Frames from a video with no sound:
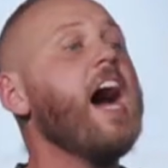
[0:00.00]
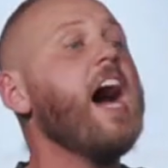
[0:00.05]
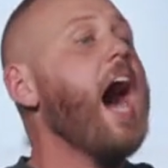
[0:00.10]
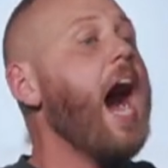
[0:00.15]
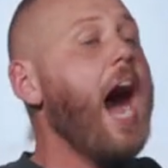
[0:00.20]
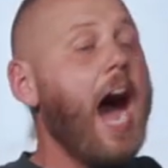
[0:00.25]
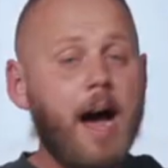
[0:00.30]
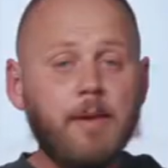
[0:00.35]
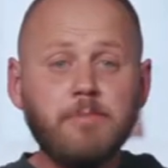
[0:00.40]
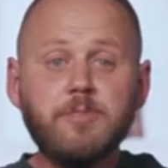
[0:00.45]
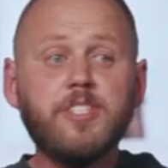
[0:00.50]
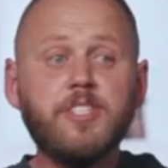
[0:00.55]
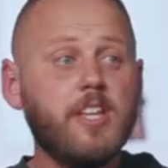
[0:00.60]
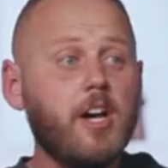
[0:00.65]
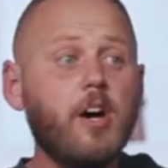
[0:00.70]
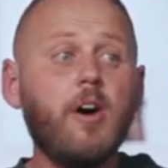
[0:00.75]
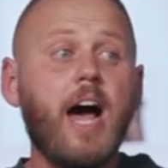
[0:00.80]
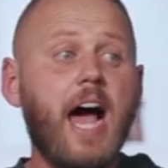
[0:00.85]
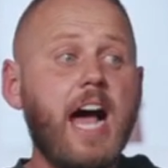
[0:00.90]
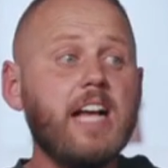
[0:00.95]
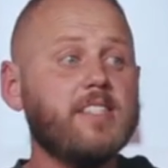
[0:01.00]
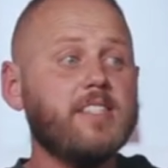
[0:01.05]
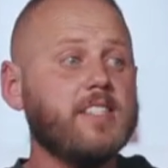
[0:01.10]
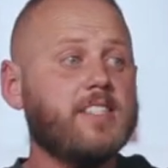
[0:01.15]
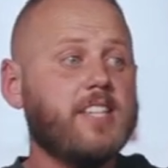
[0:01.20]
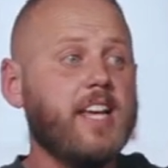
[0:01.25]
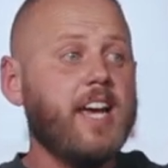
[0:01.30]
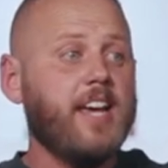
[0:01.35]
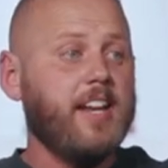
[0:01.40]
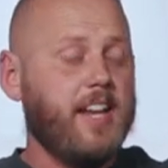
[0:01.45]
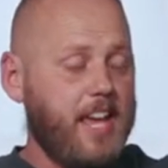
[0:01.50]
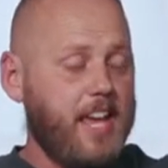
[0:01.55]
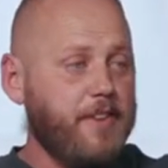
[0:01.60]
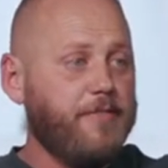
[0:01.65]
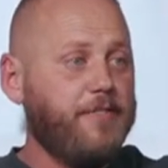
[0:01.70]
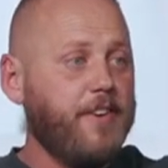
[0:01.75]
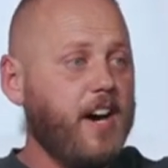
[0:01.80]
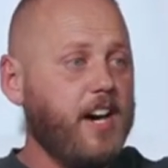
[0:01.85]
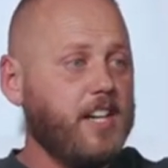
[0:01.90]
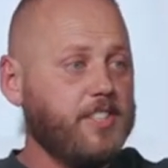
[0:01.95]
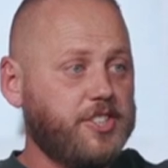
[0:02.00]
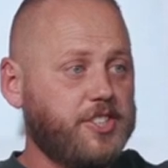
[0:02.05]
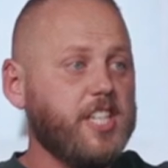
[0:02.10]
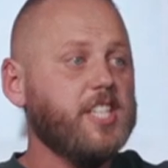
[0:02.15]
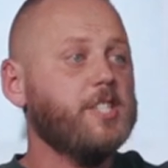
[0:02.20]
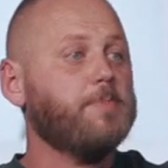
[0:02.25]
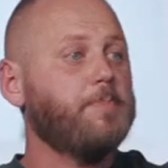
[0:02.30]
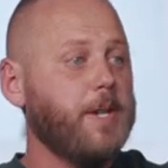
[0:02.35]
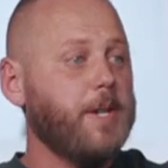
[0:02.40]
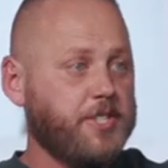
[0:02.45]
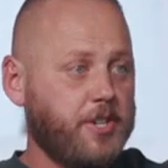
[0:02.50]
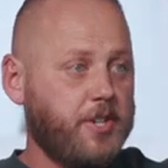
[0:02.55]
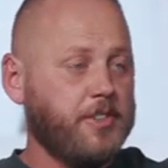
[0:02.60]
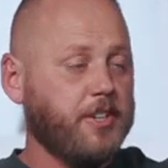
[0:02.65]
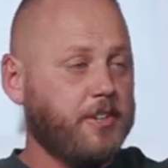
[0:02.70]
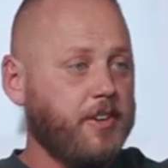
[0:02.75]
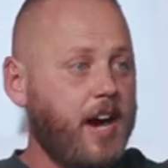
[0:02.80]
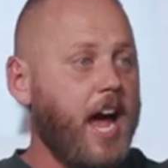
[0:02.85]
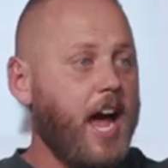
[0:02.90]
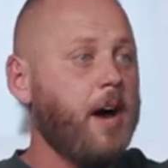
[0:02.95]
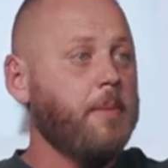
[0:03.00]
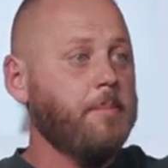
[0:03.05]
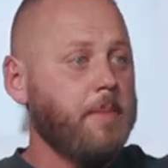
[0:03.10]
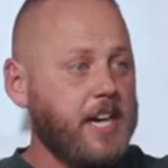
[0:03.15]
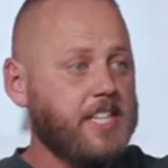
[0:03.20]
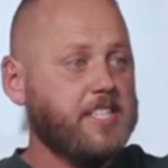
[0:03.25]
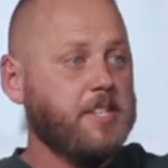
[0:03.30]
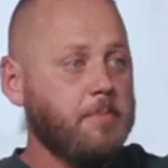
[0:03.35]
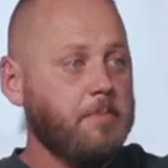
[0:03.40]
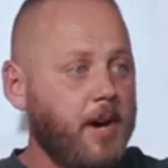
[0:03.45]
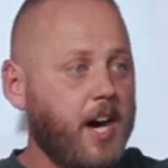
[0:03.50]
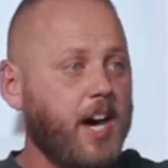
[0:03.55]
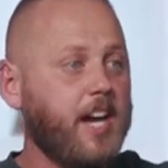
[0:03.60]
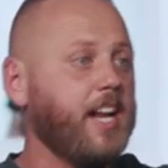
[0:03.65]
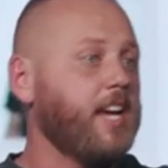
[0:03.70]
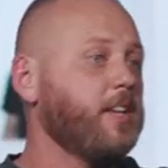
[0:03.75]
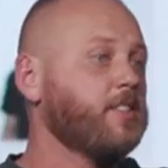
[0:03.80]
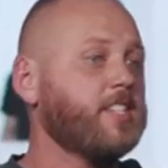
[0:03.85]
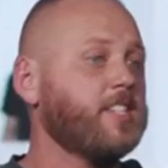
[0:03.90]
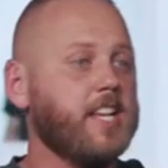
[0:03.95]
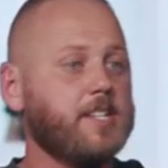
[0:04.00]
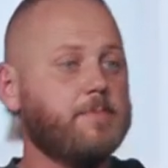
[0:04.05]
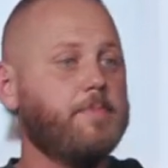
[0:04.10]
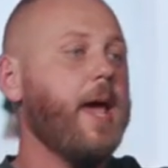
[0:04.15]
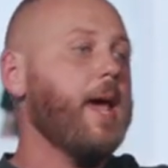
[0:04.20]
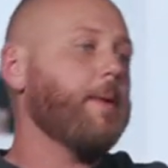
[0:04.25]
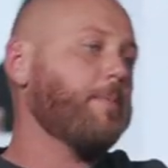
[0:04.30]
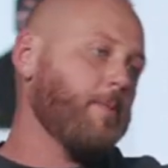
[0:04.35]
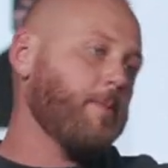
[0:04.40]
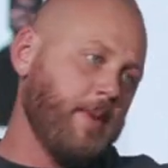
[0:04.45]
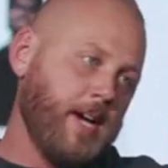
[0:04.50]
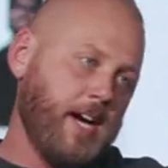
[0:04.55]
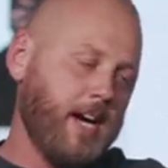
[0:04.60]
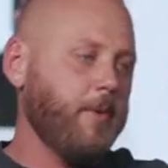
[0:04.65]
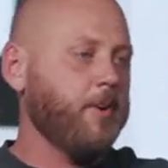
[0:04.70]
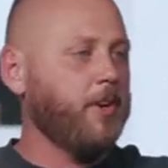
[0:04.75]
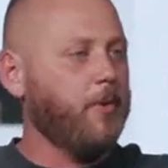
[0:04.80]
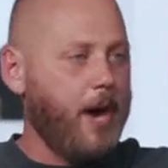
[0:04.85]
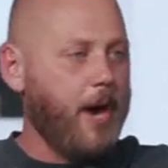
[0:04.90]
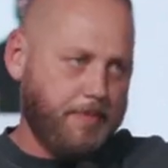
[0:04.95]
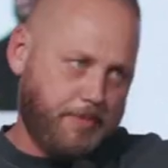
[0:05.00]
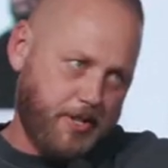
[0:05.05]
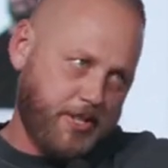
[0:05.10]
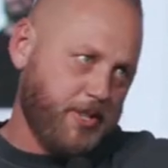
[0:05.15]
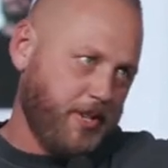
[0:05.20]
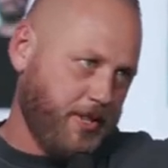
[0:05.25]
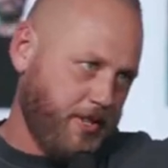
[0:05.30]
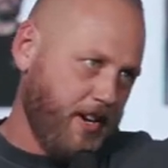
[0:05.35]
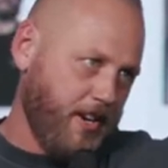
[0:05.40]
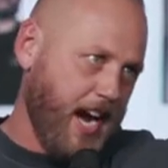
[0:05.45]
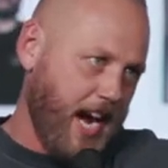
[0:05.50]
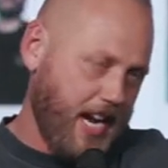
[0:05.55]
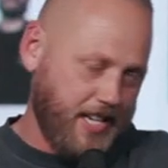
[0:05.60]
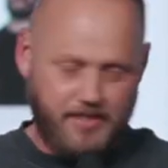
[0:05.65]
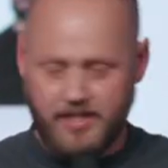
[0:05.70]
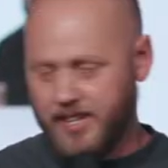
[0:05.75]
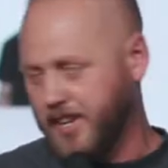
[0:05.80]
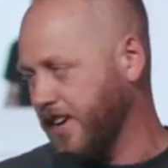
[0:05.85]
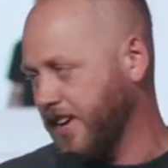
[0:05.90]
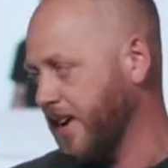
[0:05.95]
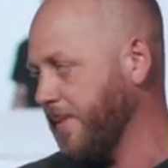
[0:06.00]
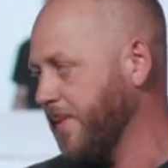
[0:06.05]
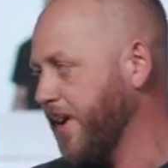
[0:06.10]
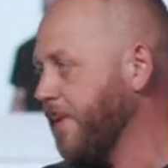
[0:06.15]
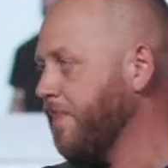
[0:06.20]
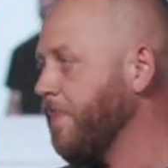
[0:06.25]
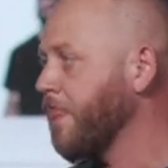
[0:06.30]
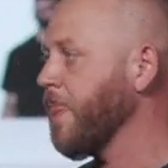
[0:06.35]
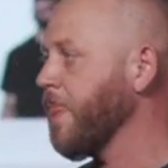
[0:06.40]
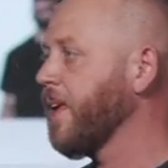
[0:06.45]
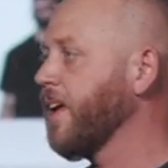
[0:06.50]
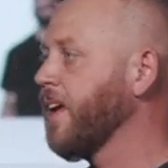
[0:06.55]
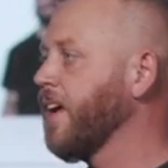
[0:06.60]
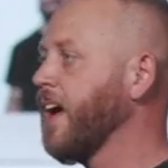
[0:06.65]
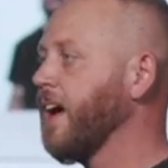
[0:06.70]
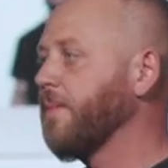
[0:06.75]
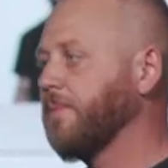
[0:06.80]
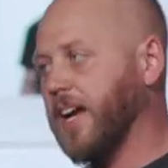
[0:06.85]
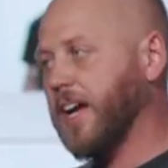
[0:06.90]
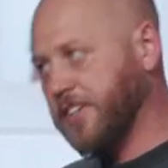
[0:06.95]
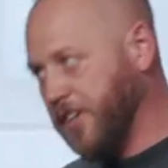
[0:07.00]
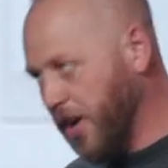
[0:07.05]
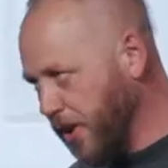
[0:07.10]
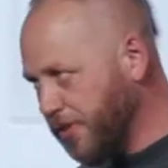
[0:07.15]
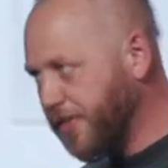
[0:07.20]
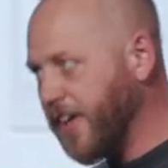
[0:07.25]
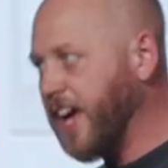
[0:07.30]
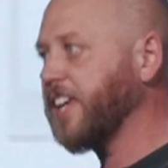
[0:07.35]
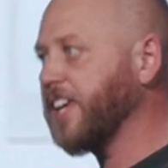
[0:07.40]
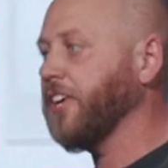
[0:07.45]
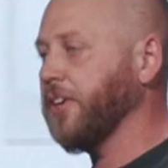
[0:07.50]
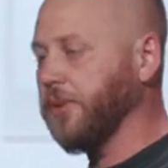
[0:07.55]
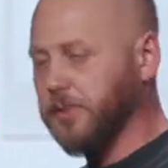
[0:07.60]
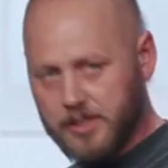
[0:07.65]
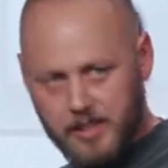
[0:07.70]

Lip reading: I'm still hesitant if she spits on the ground, makes some mud, and says, babe, come here, I want to wipe this on your eye. You know what I mean? Like, no, thank you.